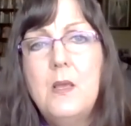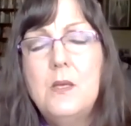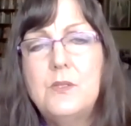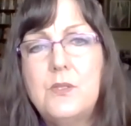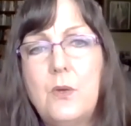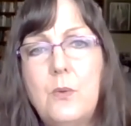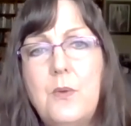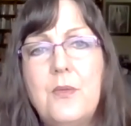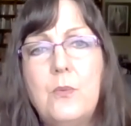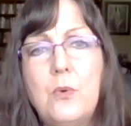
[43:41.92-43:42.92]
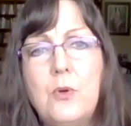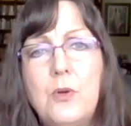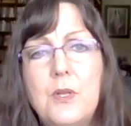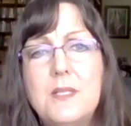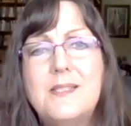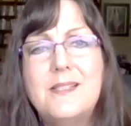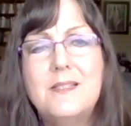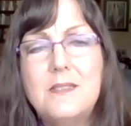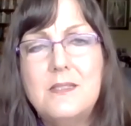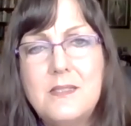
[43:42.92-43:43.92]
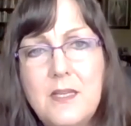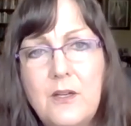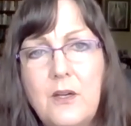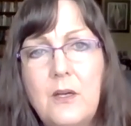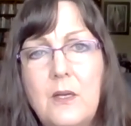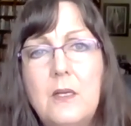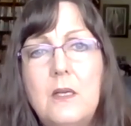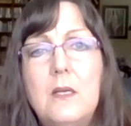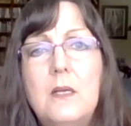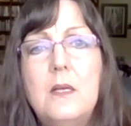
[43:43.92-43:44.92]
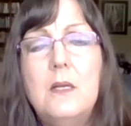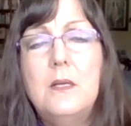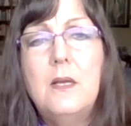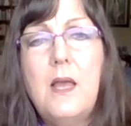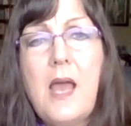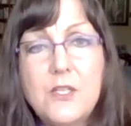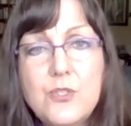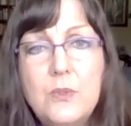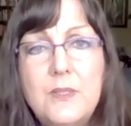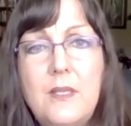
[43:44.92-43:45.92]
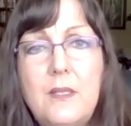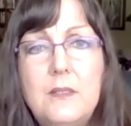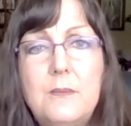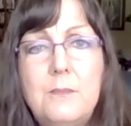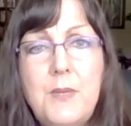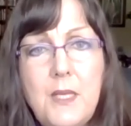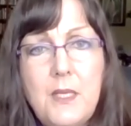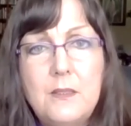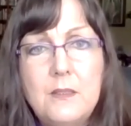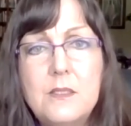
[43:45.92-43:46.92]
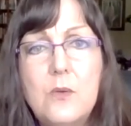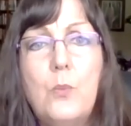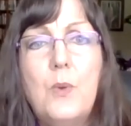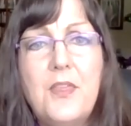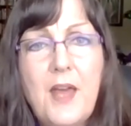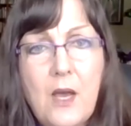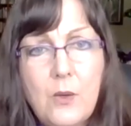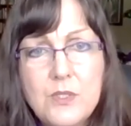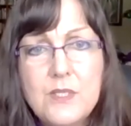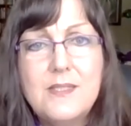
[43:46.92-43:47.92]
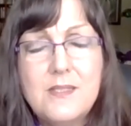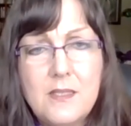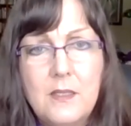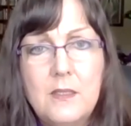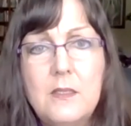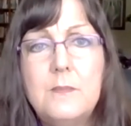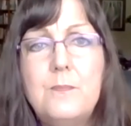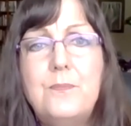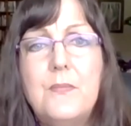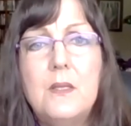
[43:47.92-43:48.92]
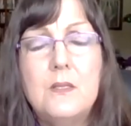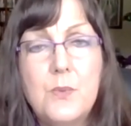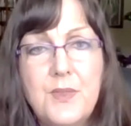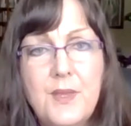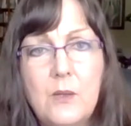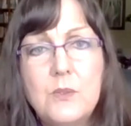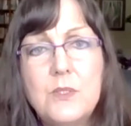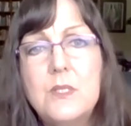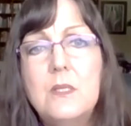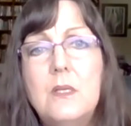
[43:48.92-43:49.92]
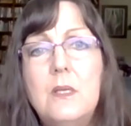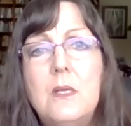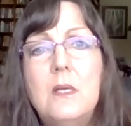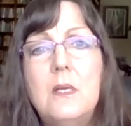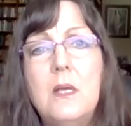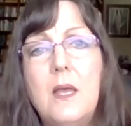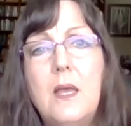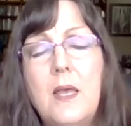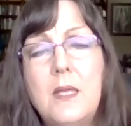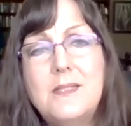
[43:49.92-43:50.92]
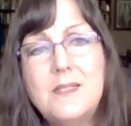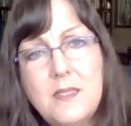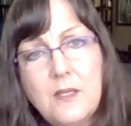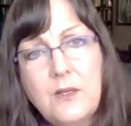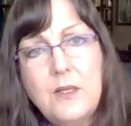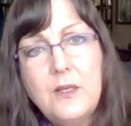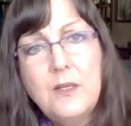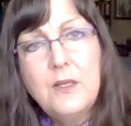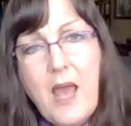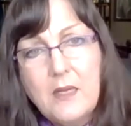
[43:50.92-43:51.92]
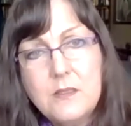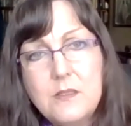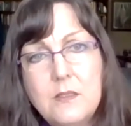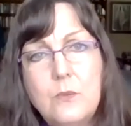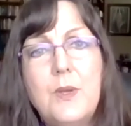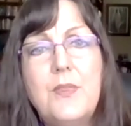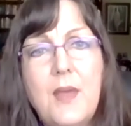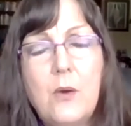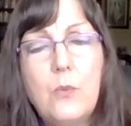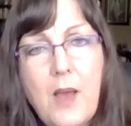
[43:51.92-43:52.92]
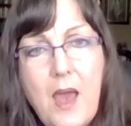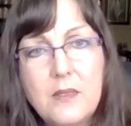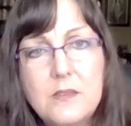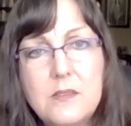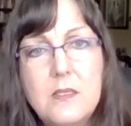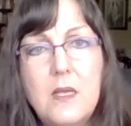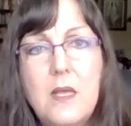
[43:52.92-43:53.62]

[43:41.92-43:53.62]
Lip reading: So the word sincere actually means without. Sin is without, and sear is wax, without wax.